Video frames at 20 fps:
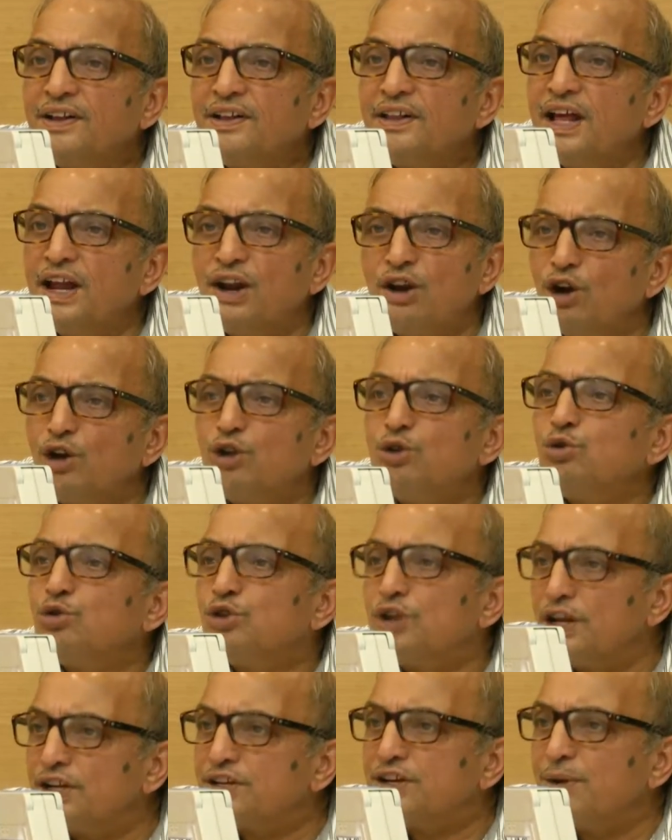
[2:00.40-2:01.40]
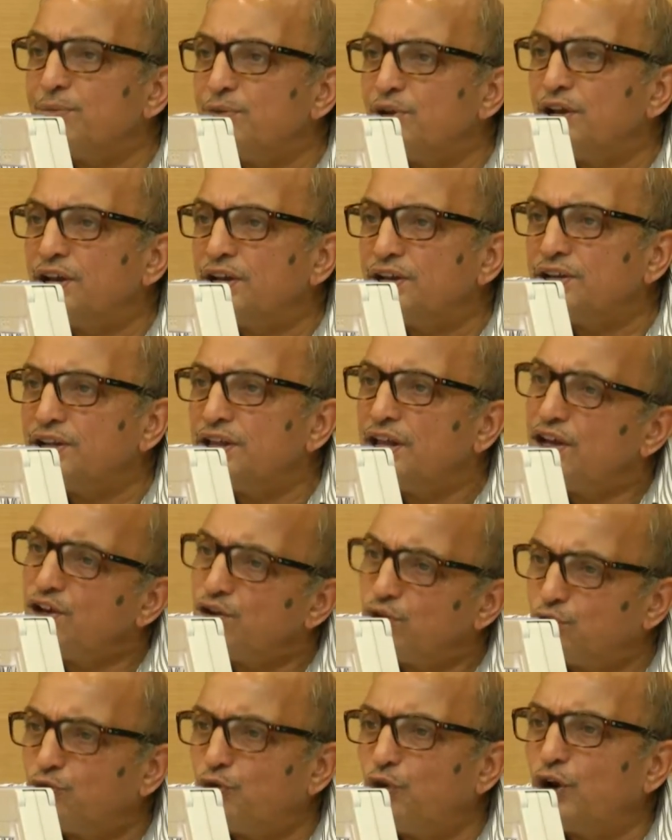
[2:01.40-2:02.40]
They are not useless communication, they are
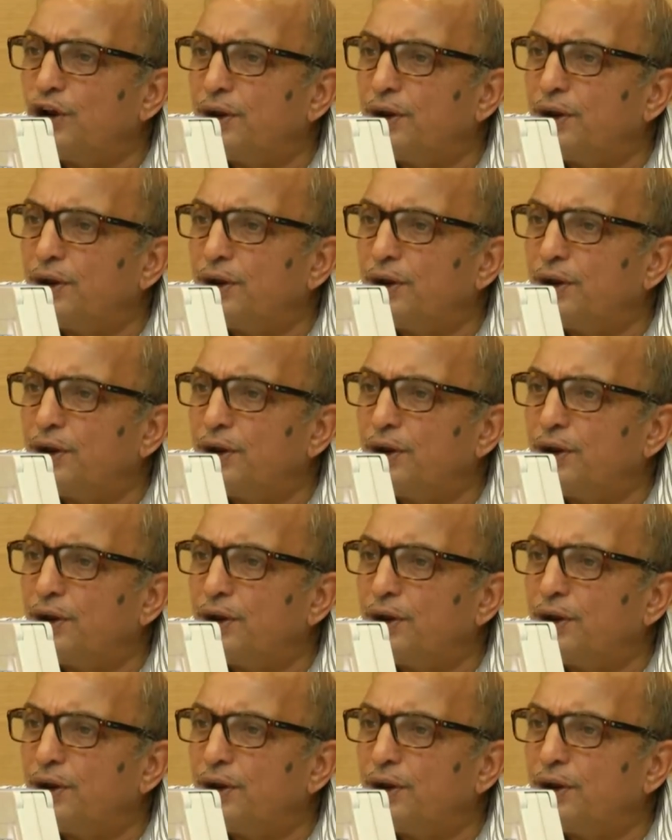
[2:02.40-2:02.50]
useful